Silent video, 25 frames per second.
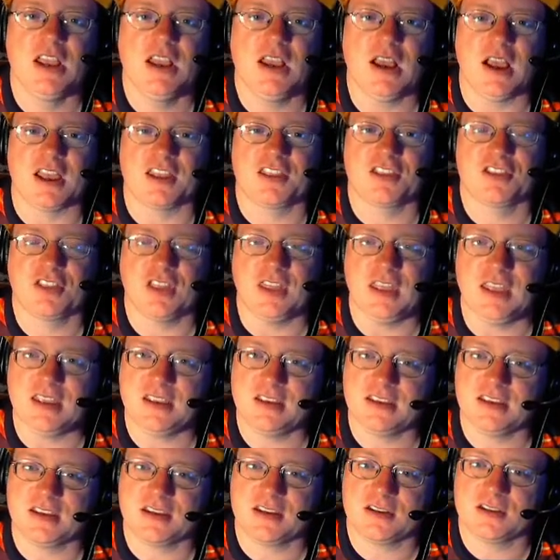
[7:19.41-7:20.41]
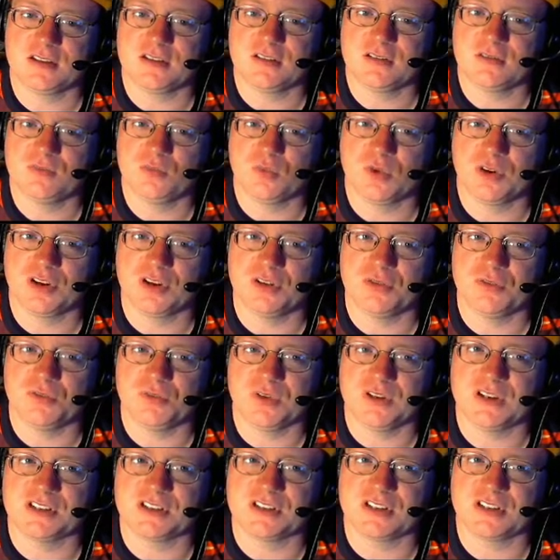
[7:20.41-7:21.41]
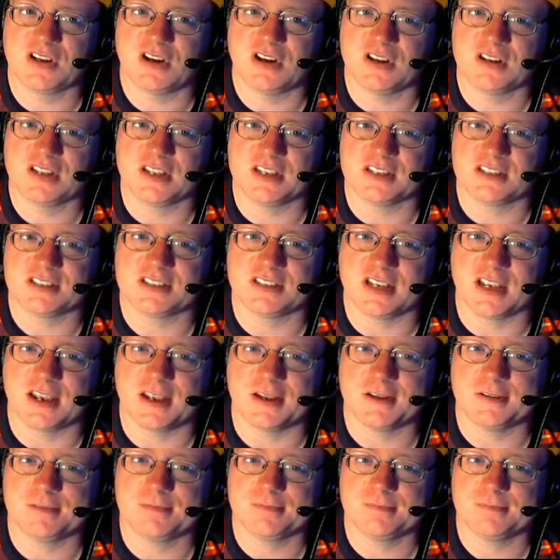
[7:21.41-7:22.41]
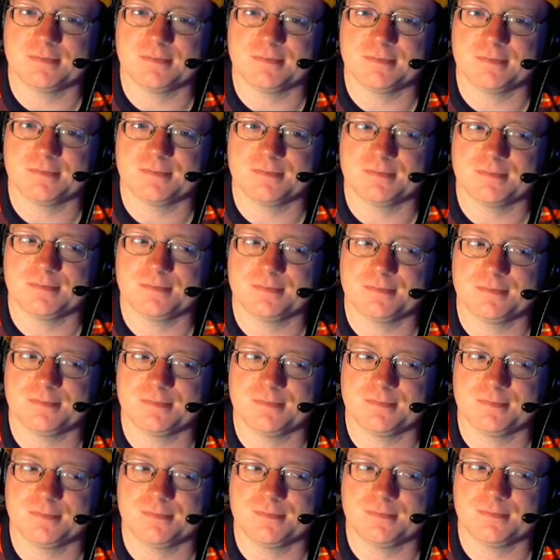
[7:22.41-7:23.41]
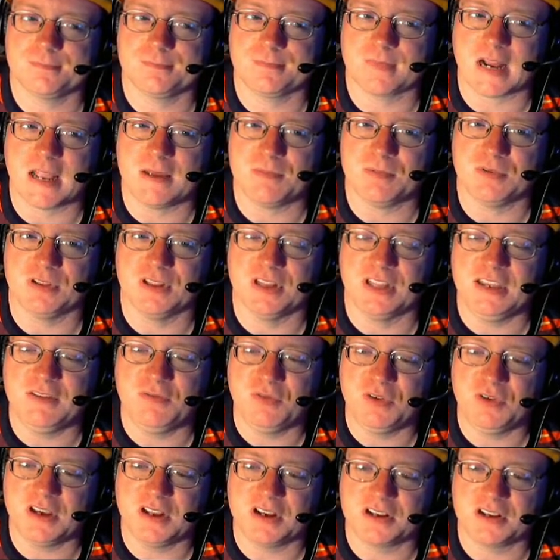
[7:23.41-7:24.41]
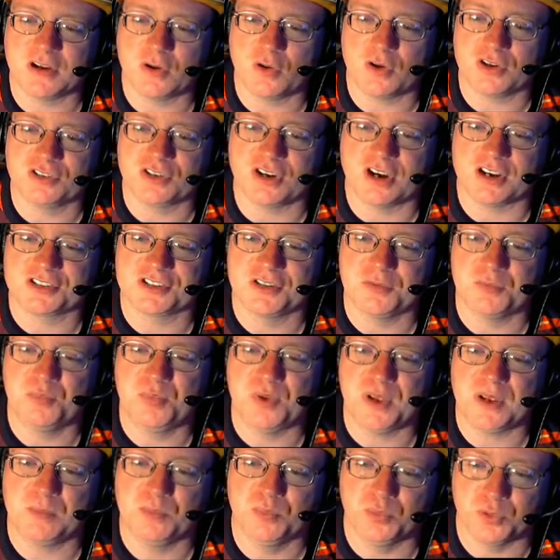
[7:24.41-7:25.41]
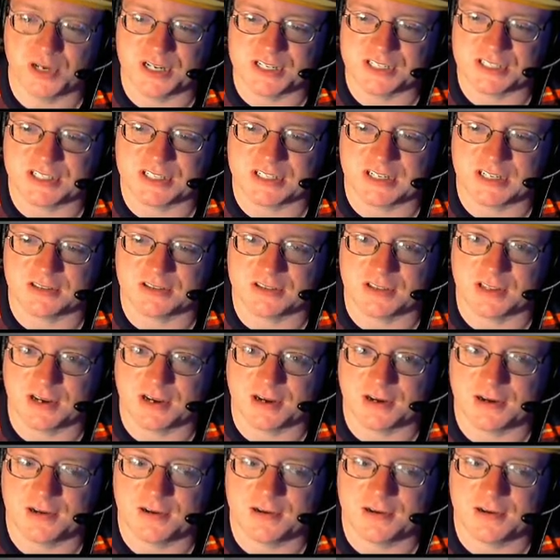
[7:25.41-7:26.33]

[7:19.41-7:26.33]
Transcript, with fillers: I think... Where do, Where is the contest at? I believe we gotta go across the big bridge to get there.